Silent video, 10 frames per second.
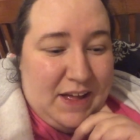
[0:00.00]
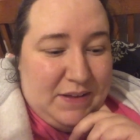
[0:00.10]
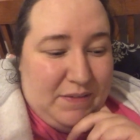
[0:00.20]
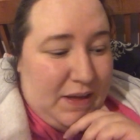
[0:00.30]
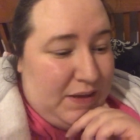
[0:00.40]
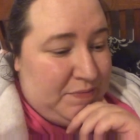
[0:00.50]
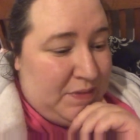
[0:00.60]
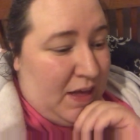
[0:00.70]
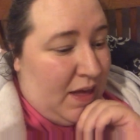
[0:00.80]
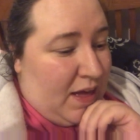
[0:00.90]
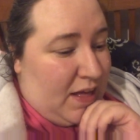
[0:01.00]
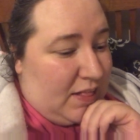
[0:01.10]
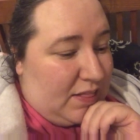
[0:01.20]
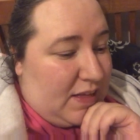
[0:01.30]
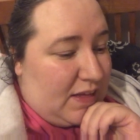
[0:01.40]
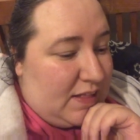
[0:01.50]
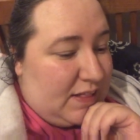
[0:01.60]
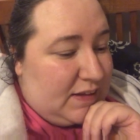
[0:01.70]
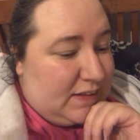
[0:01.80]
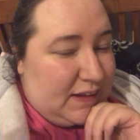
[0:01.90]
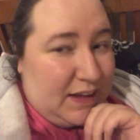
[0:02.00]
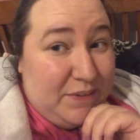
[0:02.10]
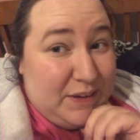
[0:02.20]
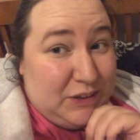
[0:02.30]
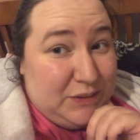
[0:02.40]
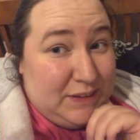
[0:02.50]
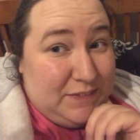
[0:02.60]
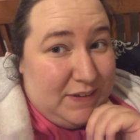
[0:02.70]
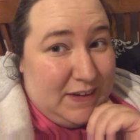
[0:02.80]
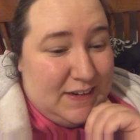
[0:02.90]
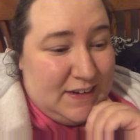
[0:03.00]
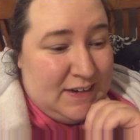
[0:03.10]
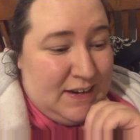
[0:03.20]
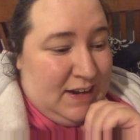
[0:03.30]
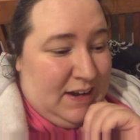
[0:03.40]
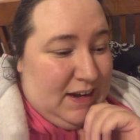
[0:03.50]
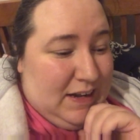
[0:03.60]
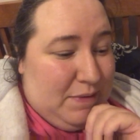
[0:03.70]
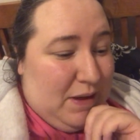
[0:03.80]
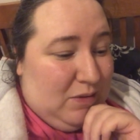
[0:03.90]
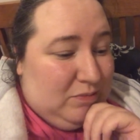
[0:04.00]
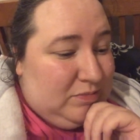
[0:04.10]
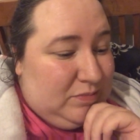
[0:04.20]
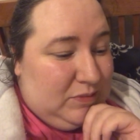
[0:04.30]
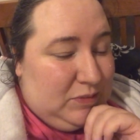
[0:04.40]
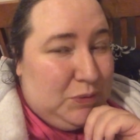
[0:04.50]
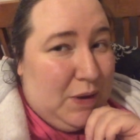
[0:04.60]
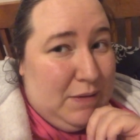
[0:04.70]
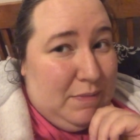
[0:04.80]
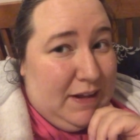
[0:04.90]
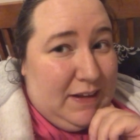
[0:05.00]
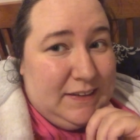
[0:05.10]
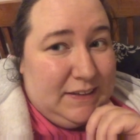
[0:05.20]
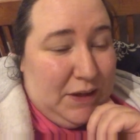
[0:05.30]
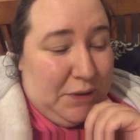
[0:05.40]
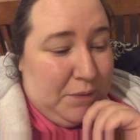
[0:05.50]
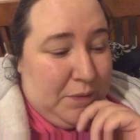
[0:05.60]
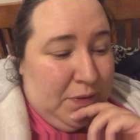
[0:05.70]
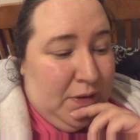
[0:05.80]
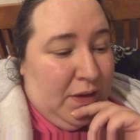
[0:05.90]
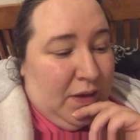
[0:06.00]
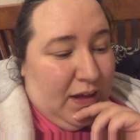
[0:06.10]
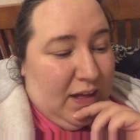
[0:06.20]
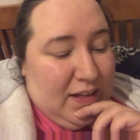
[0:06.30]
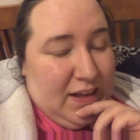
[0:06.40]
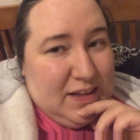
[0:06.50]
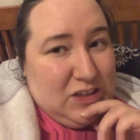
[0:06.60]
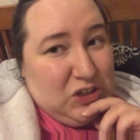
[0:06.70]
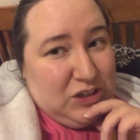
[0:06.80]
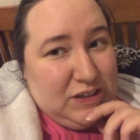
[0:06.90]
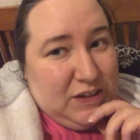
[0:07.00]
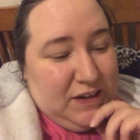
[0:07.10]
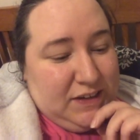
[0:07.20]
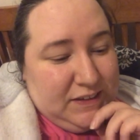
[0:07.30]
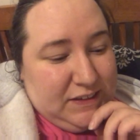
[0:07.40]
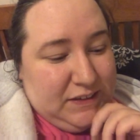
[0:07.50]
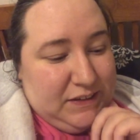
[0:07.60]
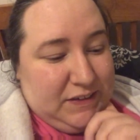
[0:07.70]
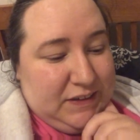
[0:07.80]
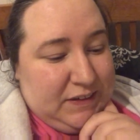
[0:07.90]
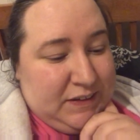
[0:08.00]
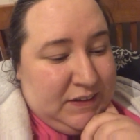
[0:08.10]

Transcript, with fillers: Anyway, little Leo is due his feed in about 20 minutes, so I think he's just started to stir.